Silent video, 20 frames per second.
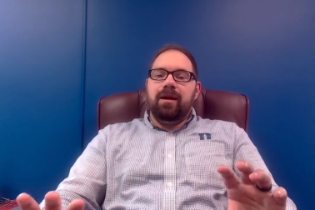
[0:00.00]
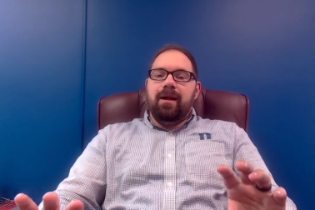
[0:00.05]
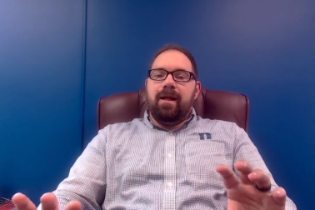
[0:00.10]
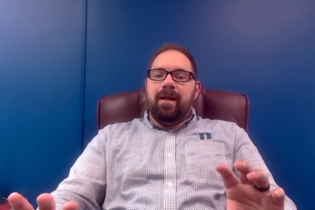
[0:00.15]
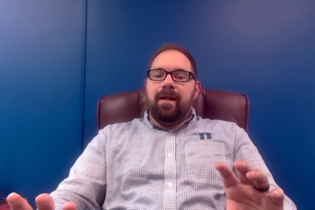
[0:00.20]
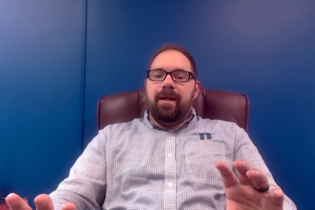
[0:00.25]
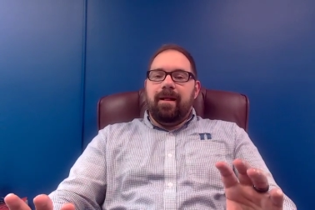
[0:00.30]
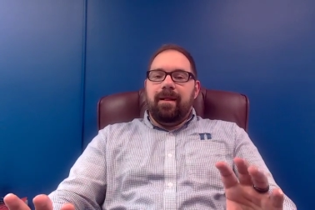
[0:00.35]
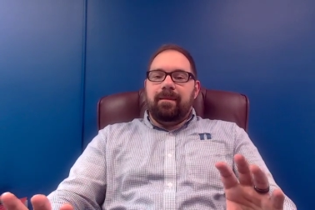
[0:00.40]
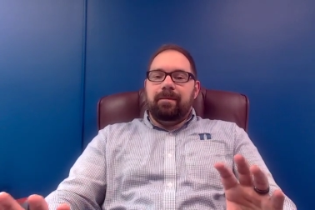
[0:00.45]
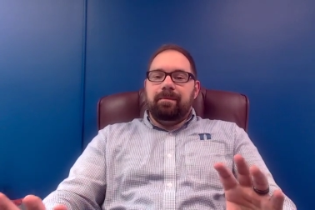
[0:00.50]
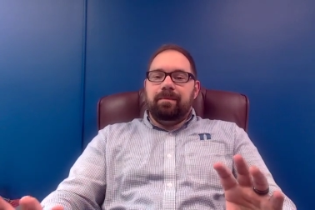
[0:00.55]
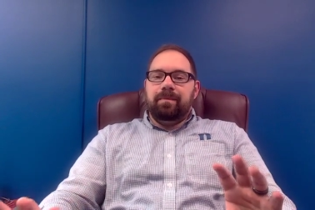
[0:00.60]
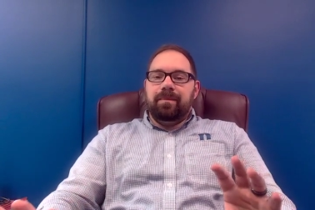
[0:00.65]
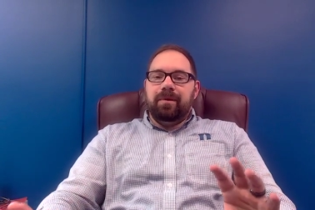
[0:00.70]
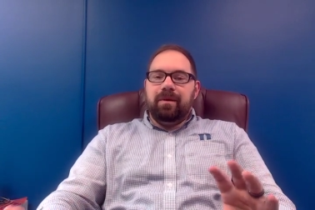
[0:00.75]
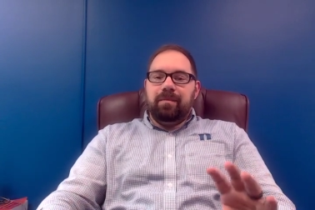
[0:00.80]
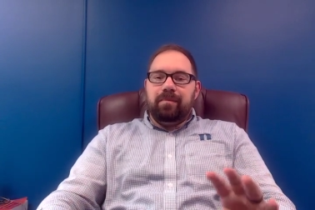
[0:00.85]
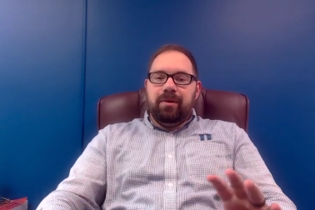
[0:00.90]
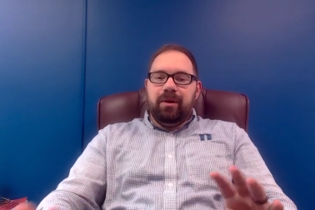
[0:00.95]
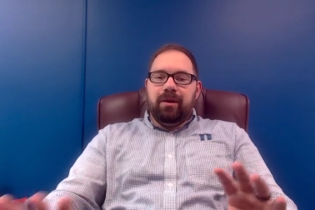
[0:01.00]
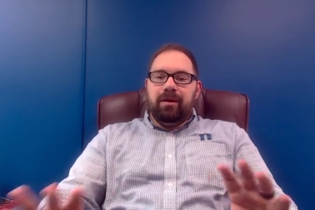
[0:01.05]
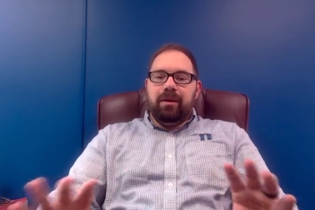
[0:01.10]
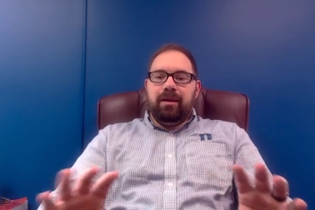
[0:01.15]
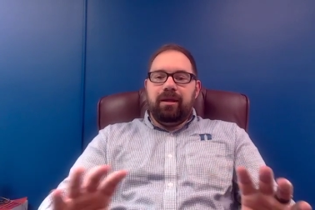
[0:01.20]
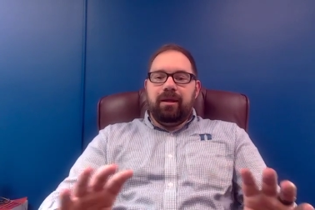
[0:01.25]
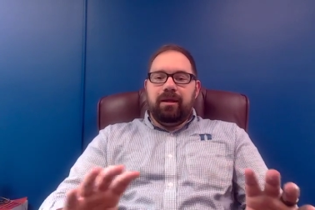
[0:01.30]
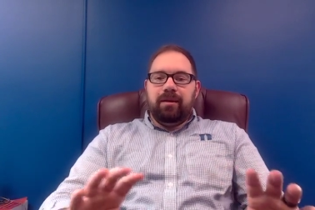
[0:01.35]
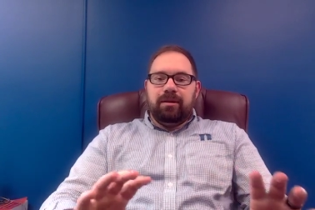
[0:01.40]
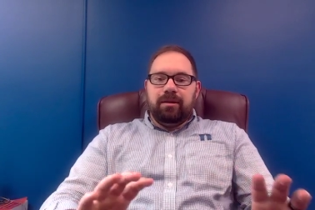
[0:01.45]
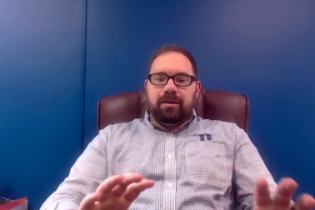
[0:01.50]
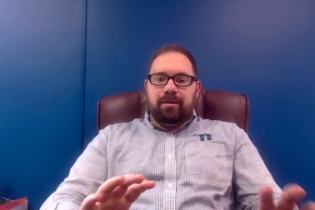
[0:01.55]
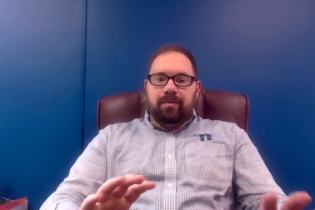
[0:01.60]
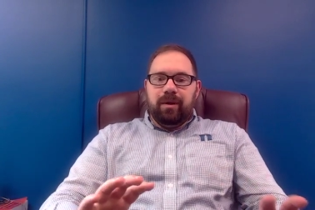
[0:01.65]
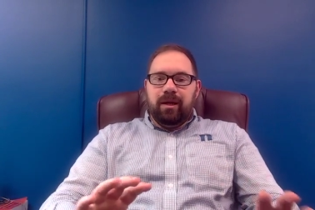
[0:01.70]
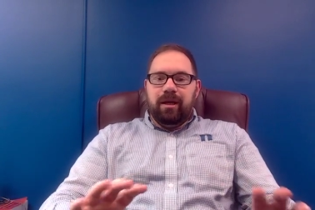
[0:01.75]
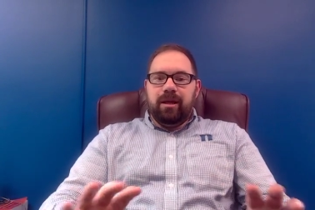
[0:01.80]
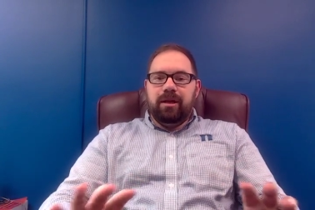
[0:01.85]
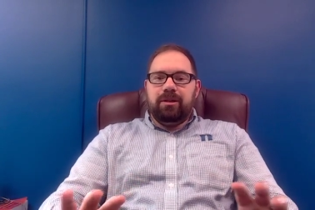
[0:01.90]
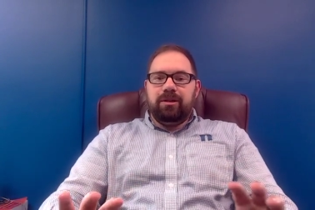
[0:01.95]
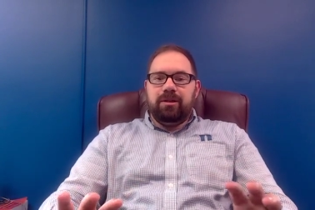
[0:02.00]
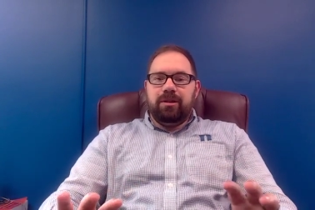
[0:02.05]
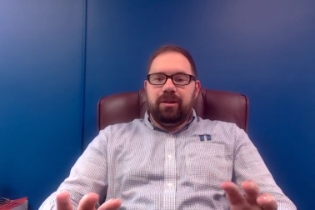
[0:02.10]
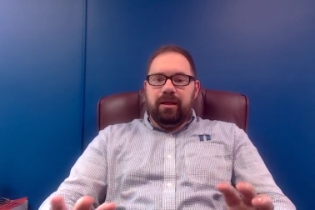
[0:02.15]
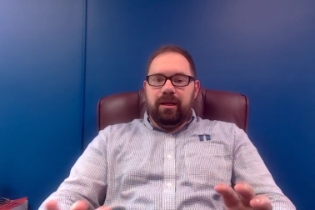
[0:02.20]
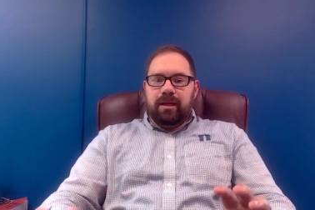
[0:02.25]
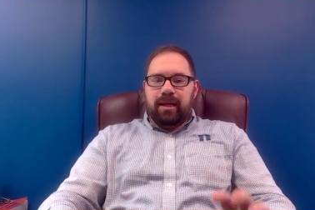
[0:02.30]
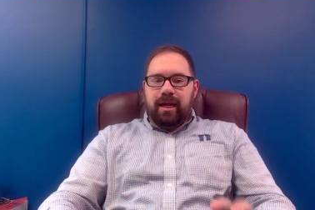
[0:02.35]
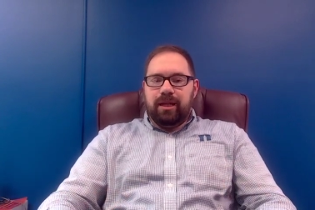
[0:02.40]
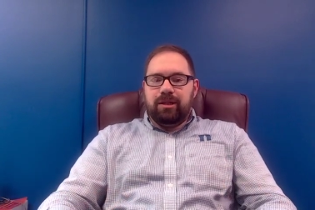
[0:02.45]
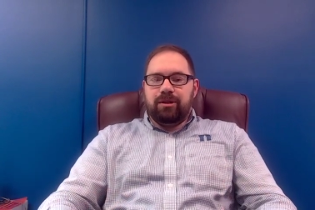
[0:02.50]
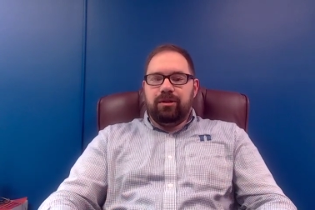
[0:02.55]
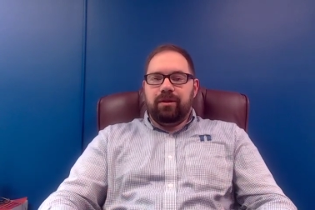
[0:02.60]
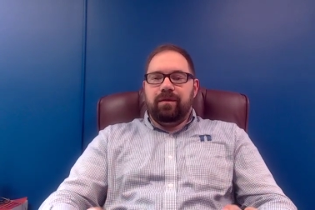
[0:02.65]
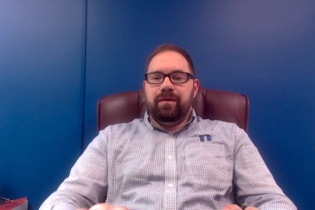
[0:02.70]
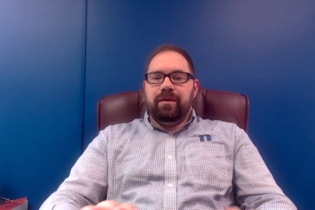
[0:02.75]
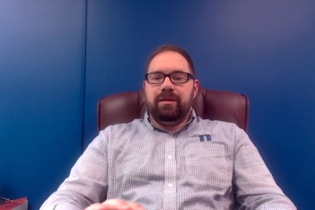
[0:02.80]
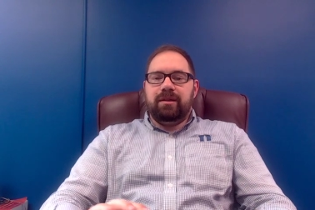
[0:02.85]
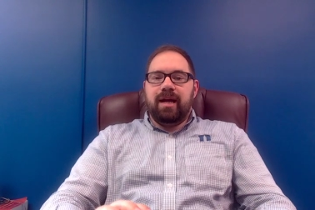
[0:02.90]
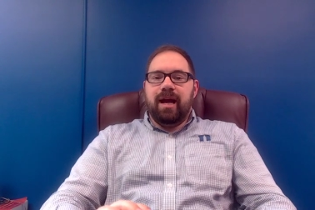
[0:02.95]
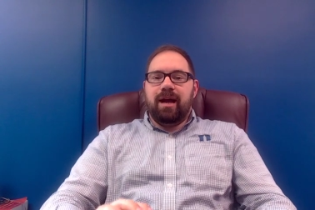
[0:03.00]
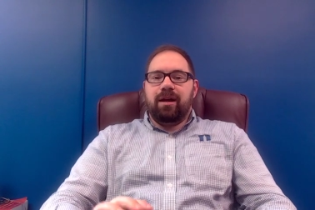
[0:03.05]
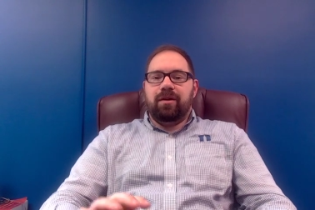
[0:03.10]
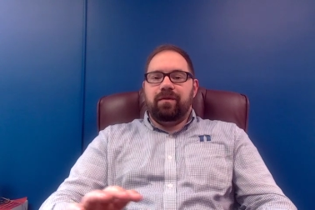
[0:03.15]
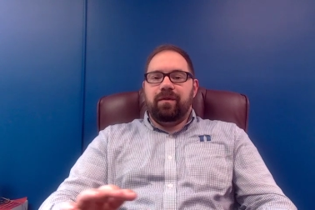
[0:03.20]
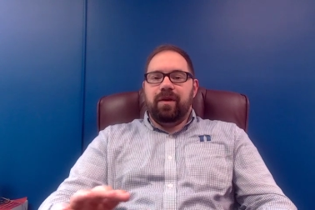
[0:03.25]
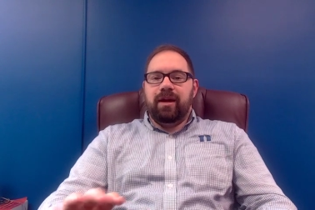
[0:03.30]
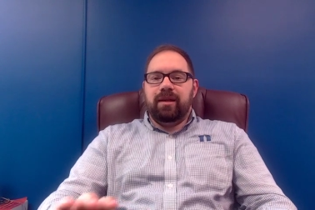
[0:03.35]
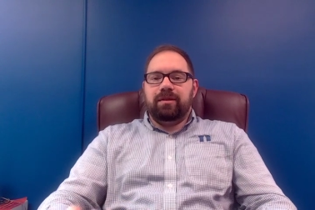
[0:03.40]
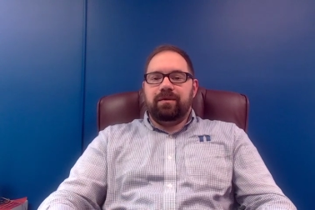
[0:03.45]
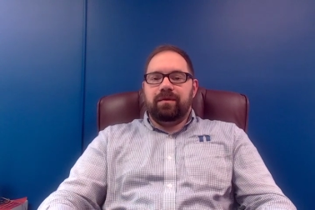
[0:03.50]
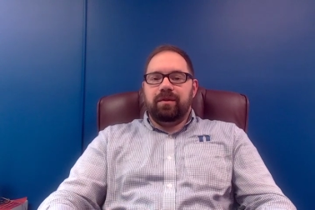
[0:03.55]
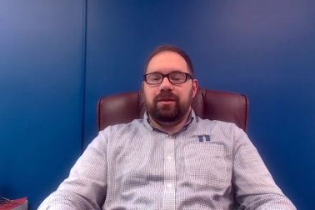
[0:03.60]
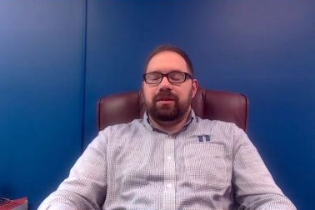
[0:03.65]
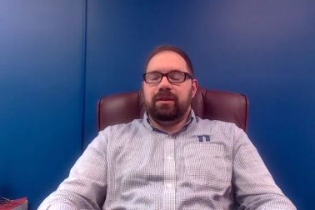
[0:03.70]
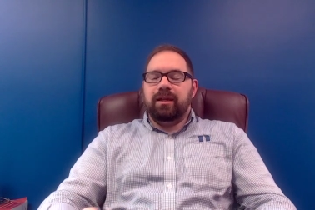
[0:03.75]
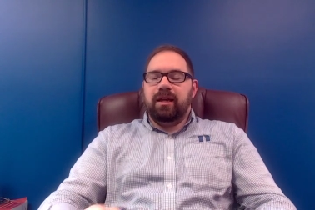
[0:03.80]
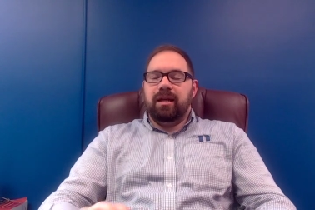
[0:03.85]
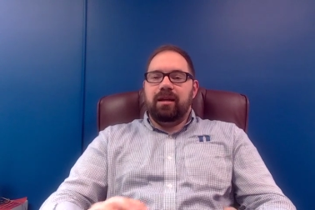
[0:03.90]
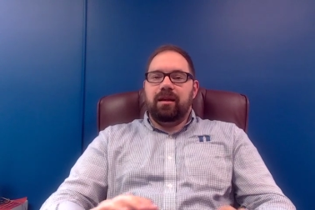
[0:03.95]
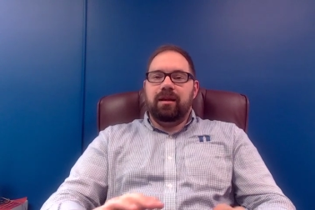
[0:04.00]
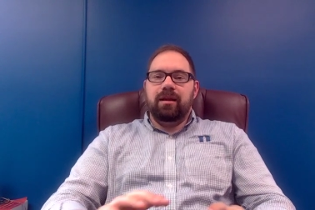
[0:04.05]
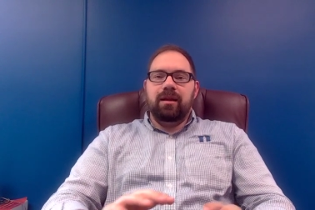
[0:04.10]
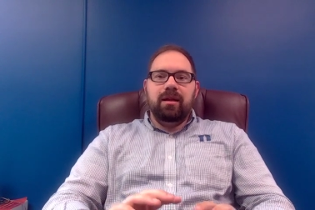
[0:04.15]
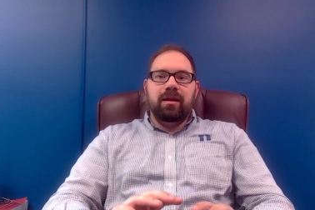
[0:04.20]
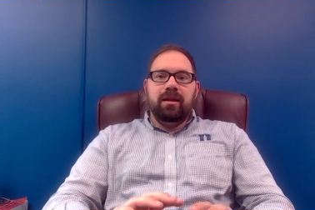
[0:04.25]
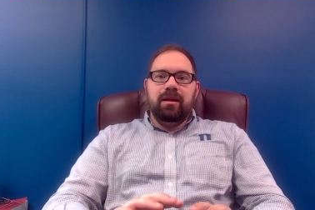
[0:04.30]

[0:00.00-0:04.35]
the purity, the speech, the nature of the sacrifice for sin,